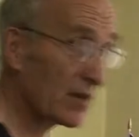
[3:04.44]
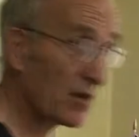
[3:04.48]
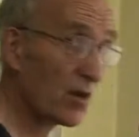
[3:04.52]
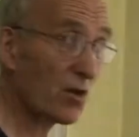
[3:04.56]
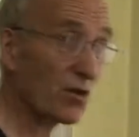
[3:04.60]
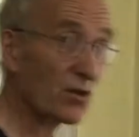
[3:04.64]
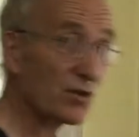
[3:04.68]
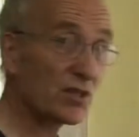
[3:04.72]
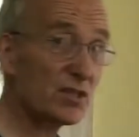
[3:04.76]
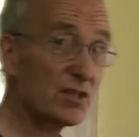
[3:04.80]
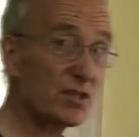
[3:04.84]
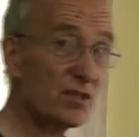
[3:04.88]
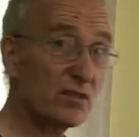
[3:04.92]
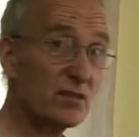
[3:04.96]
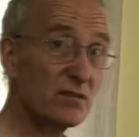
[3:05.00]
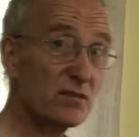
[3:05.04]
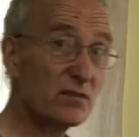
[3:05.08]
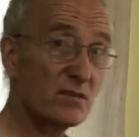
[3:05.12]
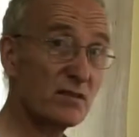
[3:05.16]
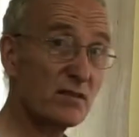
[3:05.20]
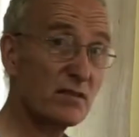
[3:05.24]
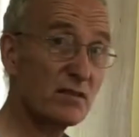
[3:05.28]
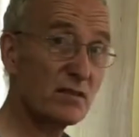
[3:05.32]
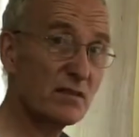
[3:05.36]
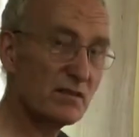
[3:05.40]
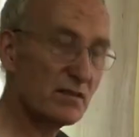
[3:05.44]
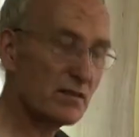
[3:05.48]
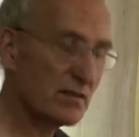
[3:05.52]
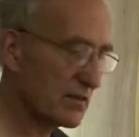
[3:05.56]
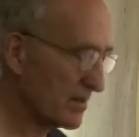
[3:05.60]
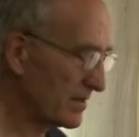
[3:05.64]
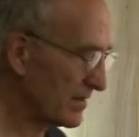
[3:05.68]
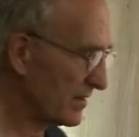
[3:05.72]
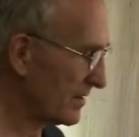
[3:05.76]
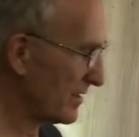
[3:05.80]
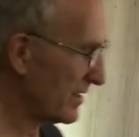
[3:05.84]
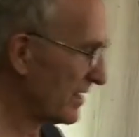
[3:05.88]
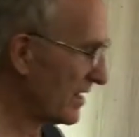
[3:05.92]
lost.
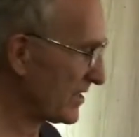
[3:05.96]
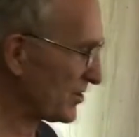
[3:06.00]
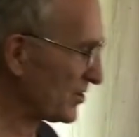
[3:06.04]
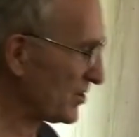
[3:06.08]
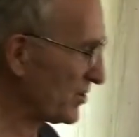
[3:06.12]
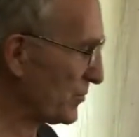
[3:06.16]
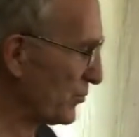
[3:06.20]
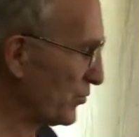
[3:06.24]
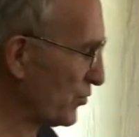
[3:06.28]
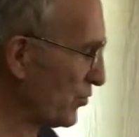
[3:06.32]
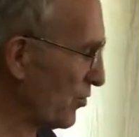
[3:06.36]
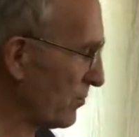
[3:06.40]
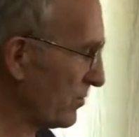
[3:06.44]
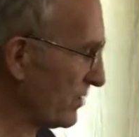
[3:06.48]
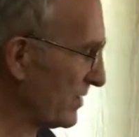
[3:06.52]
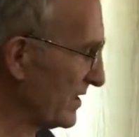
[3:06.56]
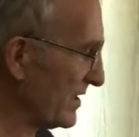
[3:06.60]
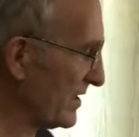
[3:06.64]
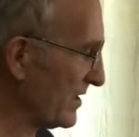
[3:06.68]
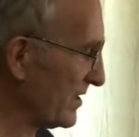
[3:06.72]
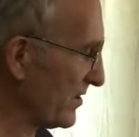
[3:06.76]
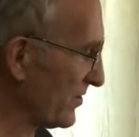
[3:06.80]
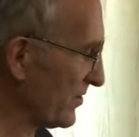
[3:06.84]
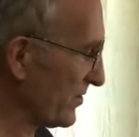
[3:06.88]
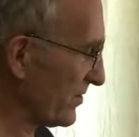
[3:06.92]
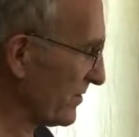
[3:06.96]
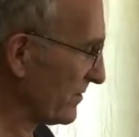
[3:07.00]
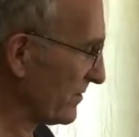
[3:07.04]
That's the probe cleaner.